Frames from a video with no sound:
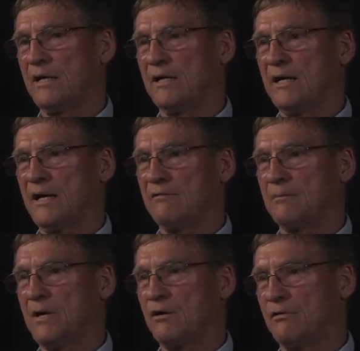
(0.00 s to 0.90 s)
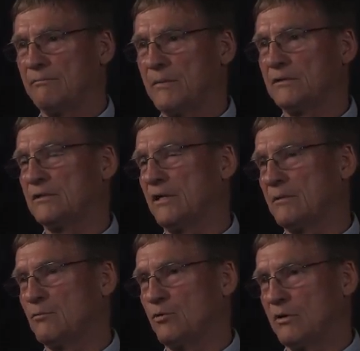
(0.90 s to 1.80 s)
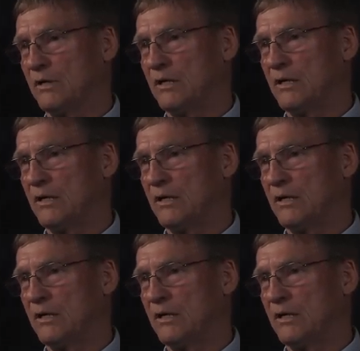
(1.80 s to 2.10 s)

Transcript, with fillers: and I have the mayor of Milton on the board,